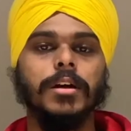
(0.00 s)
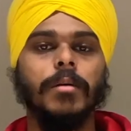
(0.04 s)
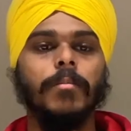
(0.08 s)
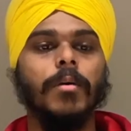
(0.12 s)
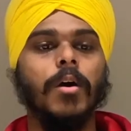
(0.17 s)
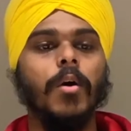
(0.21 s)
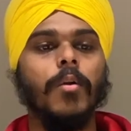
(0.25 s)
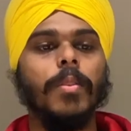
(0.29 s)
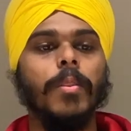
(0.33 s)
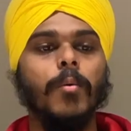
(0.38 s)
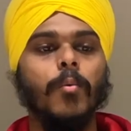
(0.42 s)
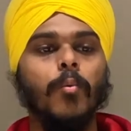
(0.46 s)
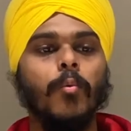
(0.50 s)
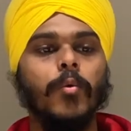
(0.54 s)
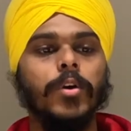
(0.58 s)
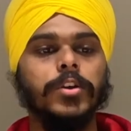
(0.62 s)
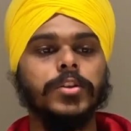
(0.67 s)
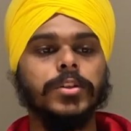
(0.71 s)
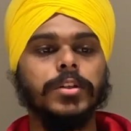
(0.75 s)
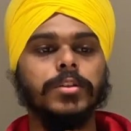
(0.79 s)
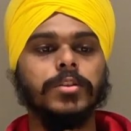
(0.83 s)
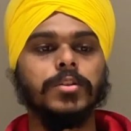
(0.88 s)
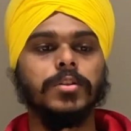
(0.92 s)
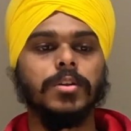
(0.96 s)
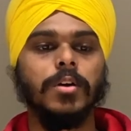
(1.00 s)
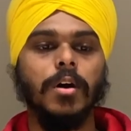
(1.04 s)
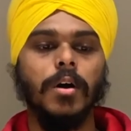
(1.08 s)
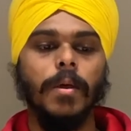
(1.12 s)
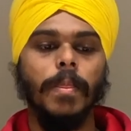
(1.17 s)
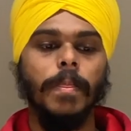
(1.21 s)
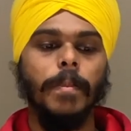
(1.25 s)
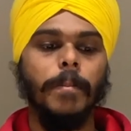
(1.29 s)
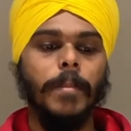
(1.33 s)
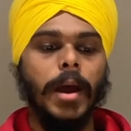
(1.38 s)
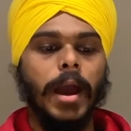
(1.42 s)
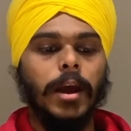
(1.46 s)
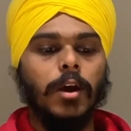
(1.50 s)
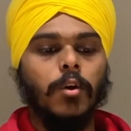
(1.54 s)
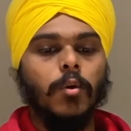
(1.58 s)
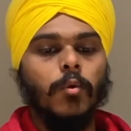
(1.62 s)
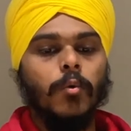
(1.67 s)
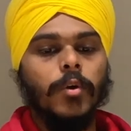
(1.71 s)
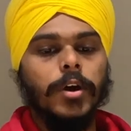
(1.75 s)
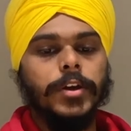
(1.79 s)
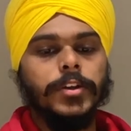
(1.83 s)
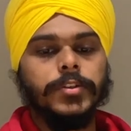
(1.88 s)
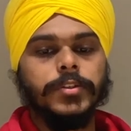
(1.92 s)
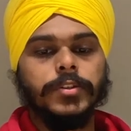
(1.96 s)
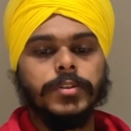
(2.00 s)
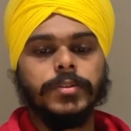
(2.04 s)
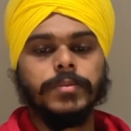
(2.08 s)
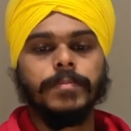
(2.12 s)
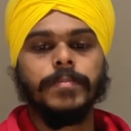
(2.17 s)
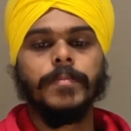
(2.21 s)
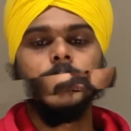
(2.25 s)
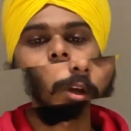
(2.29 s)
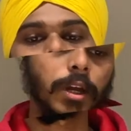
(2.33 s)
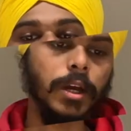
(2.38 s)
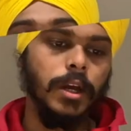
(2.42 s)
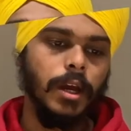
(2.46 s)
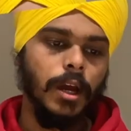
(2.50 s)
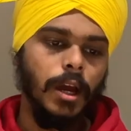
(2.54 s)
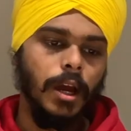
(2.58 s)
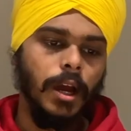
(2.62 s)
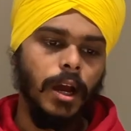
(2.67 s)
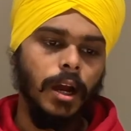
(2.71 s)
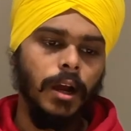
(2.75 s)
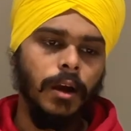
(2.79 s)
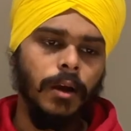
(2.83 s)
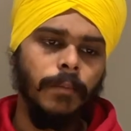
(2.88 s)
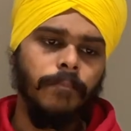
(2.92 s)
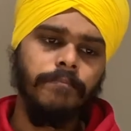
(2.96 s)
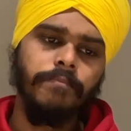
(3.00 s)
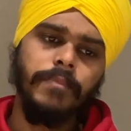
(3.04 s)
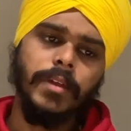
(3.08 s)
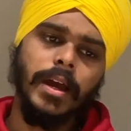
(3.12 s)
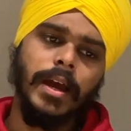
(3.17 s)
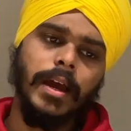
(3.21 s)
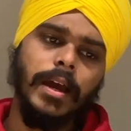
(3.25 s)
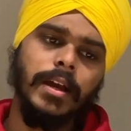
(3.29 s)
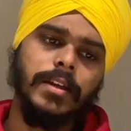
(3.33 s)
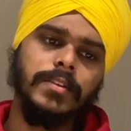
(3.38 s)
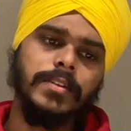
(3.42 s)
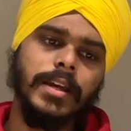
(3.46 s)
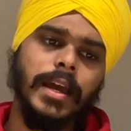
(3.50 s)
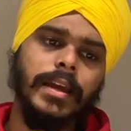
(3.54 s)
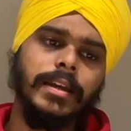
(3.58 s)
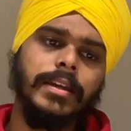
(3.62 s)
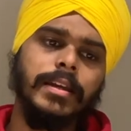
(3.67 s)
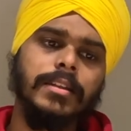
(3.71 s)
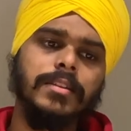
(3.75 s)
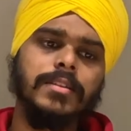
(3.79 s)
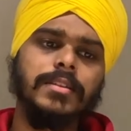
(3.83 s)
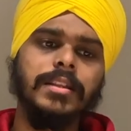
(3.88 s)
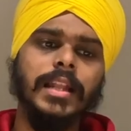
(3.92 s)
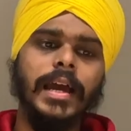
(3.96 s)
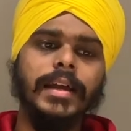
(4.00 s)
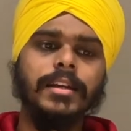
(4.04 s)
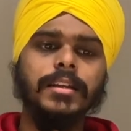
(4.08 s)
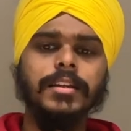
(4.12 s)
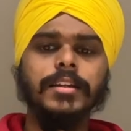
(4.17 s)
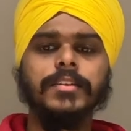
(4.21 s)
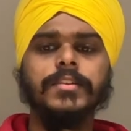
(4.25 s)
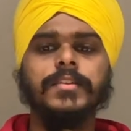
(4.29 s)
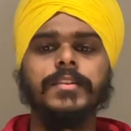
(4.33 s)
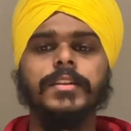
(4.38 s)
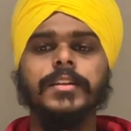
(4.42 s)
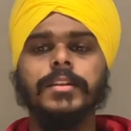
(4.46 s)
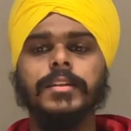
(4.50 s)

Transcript: about the widgets on macOS. As I can slightly